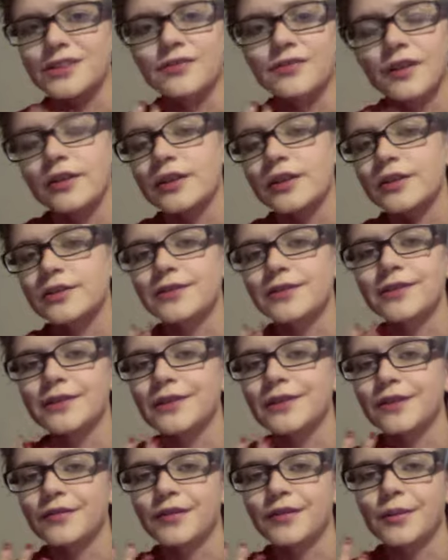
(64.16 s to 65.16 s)
foundation and
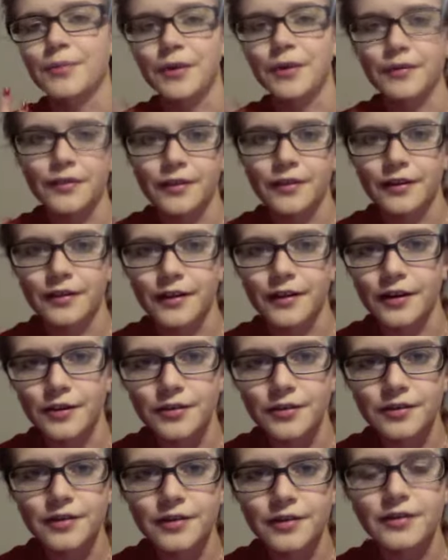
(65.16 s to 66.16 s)
cover up and everything that I
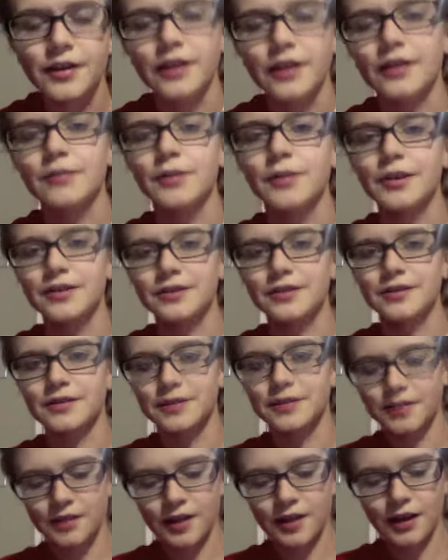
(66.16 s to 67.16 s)
use on a daily
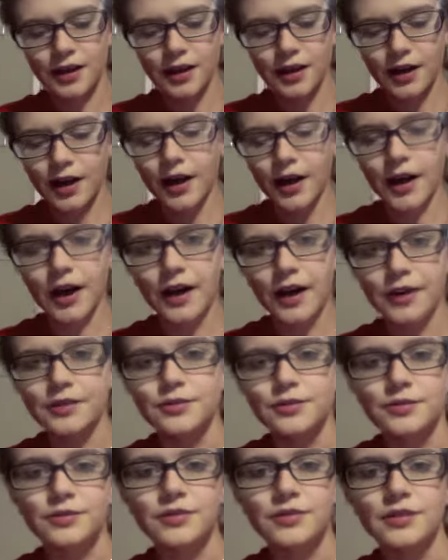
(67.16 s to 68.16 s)
basis, I
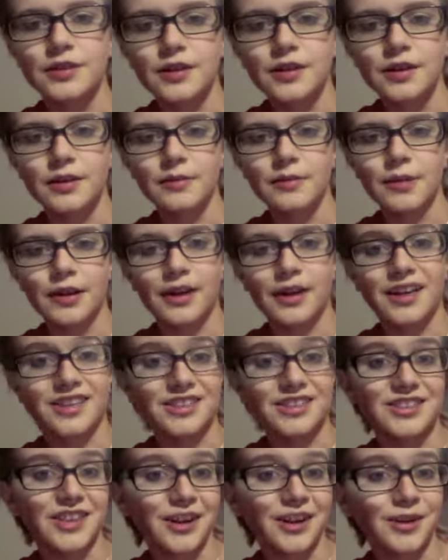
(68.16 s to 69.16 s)
used the Bin 9
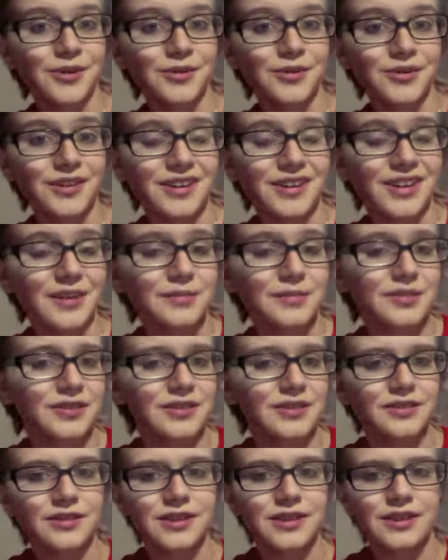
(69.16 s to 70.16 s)
shadow that comes in
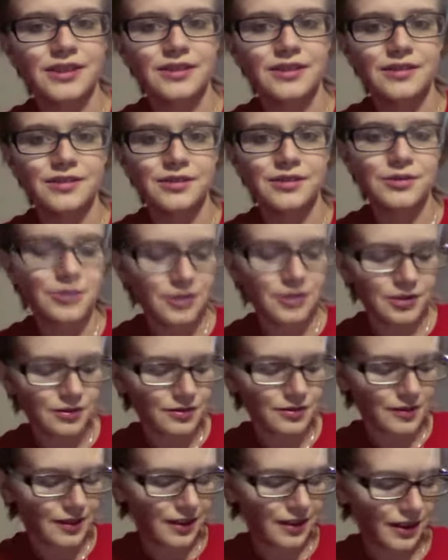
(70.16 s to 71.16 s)
your kit. You can use
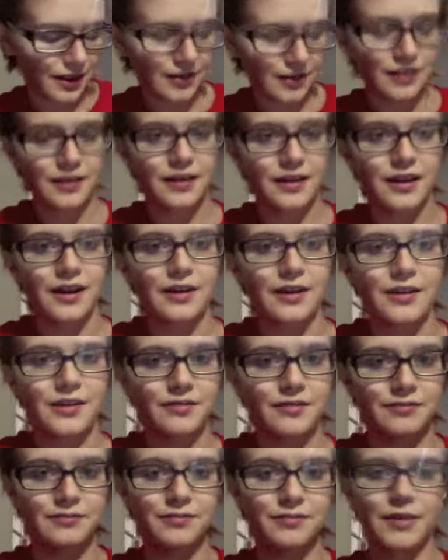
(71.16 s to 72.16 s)
any kind of thing.
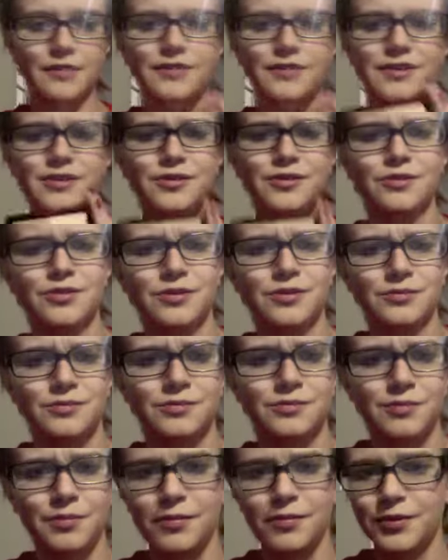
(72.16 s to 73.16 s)
My friends
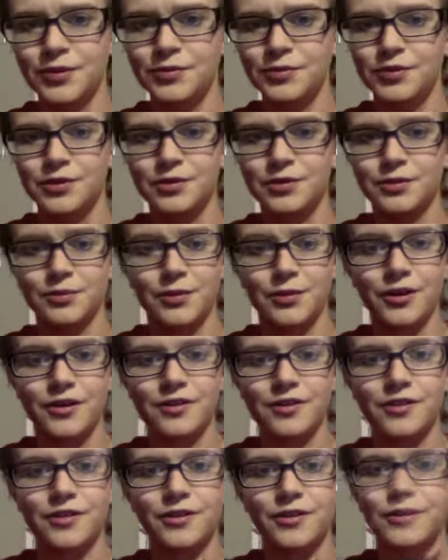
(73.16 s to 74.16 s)
uses her
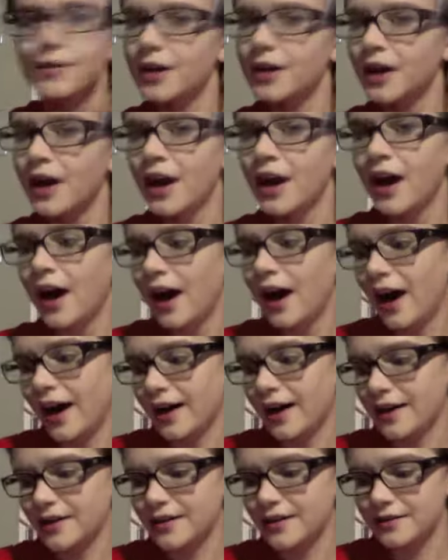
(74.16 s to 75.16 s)
bronzer.
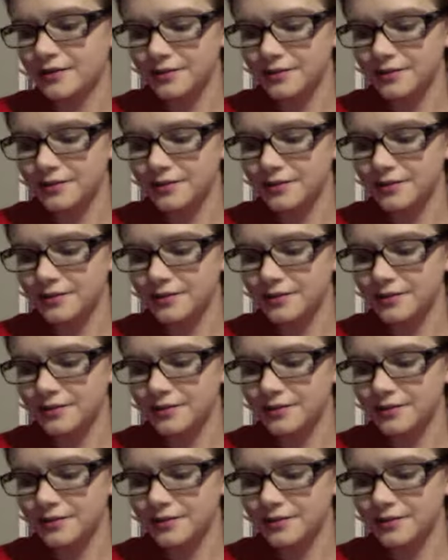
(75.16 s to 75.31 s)
I